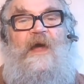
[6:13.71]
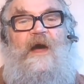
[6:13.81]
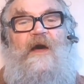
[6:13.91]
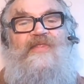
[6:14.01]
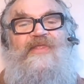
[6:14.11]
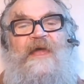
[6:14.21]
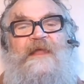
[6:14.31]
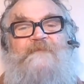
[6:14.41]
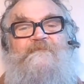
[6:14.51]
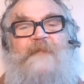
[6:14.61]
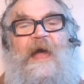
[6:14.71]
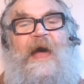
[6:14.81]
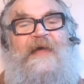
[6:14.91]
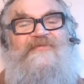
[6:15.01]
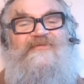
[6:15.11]
And then
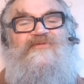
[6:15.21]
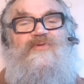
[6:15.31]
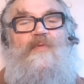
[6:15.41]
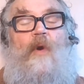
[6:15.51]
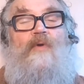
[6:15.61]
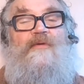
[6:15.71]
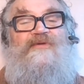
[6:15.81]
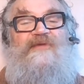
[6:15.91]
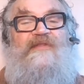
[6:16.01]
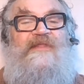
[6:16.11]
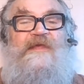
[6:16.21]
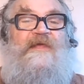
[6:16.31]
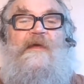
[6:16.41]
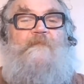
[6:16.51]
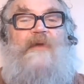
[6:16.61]
as to origin, the,
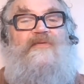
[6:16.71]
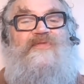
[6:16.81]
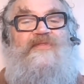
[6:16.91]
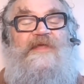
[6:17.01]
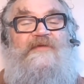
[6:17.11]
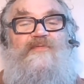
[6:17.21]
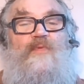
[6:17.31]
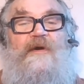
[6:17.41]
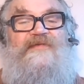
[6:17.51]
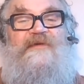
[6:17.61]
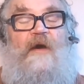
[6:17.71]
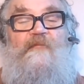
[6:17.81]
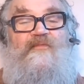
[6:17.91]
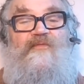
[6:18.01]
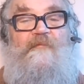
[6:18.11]
both of these words
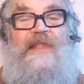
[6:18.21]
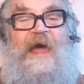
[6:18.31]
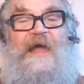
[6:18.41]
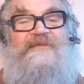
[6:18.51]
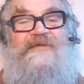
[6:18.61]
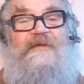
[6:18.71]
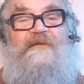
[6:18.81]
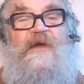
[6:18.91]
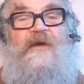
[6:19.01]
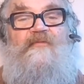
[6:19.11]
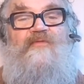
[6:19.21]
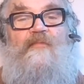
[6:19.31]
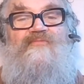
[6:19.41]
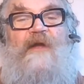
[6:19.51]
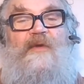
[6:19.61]
come from Latin,
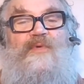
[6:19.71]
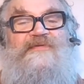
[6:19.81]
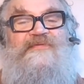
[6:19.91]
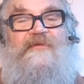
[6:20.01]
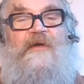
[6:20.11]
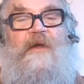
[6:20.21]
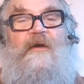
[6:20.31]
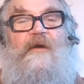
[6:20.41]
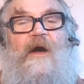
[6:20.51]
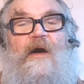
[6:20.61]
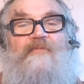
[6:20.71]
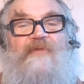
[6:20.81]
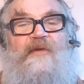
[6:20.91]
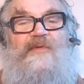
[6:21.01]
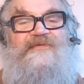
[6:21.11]
from requis, uh,
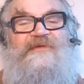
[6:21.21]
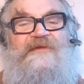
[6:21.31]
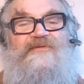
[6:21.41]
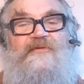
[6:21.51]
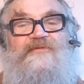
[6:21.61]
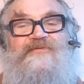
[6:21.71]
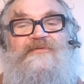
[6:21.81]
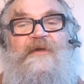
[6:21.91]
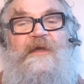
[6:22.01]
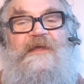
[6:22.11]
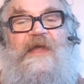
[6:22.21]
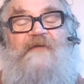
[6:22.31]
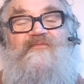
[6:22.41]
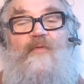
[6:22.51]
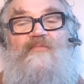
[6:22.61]
requisitus, yeah,
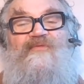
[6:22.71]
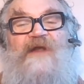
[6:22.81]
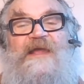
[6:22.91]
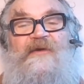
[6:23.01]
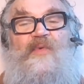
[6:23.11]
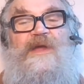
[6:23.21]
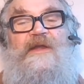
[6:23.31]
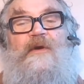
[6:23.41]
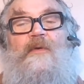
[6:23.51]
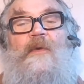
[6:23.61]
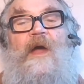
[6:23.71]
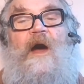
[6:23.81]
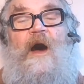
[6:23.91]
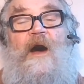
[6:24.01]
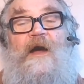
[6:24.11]
from requiro,
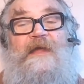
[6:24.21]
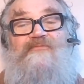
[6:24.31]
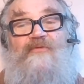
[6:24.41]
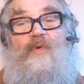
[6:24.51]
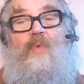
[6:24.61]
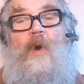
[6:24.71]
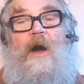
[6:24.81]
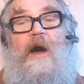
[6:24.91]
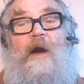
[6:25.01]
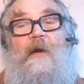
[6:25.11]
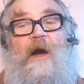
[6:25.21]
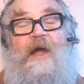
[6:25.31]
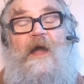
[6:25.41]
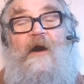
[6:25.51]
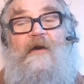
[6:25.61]
I require,
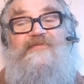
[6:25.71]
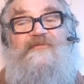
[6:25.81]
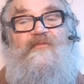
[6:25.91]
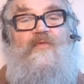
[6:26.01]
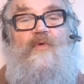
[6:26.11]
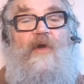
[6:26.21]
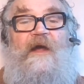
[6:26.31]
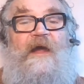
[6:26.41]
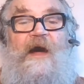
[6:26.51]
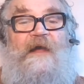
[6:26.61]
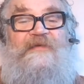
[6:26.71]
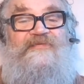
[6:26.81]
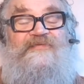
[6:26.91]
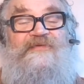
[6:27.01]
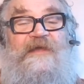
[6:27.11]
I ask for, I, I
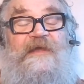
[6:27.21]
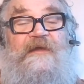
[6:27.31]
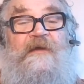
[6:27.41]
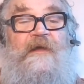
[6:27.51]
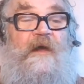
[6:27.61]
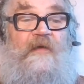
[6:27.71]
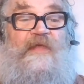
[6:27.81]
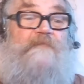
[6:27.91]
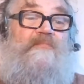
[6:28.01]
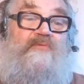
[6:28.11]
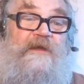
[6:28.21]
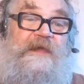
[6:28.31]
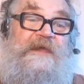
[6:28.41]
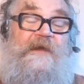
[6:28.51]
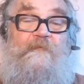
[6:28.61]
seek, and then
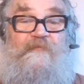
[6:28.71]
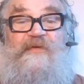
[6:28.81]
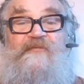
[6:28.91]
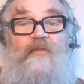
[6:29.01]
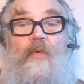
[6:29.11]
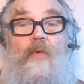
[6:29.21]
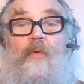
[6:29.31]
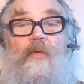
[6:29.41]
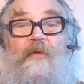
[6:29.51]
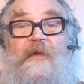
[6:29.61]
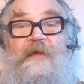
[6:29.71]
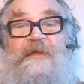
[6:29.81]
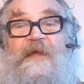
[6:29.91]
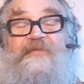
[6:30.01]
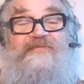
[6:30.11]
pre, before,
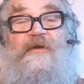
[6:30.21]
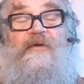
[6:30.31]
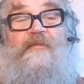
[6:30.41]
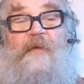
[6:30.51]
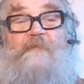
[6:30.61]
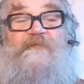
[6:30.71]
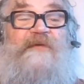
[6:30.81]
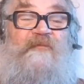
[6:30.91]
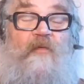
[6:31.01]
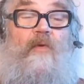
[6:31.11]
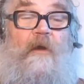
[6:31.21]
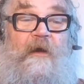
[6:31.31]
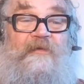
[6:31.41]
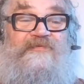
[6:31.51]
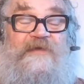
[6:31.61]
yeah, so before
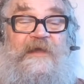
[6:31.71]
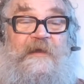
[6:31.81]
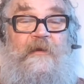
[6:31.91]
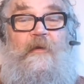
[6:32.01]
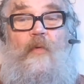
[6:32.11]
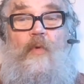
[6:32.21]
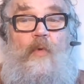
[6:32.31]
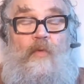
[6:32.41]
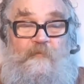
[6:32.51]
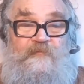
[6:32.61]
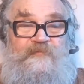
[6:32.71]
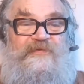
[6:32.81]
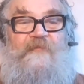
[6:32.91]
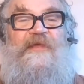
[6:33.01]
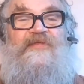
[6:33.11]
asking or
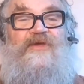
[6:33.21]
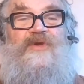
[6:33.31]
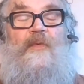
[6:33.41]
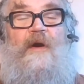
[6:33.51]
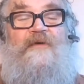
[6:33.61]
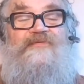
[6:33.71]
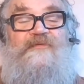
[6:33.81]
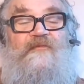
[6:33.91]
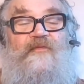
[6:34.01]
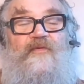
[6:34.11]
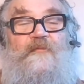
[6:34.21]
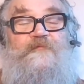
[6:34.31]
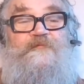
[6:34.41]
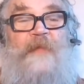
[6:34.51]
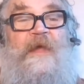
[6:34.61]
something that you ask for.
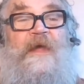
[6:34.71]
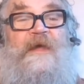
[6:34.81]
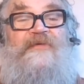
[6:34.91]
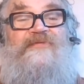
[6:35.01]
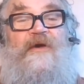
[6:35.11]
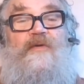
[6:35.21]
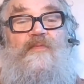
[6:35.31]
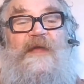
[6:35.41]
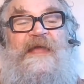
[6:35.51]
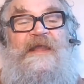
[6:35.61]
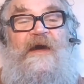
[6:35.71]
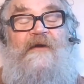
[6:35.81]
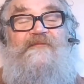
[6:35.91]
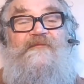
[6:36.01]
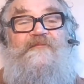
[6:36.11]
So
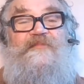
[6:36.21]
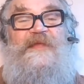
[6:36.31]
enough.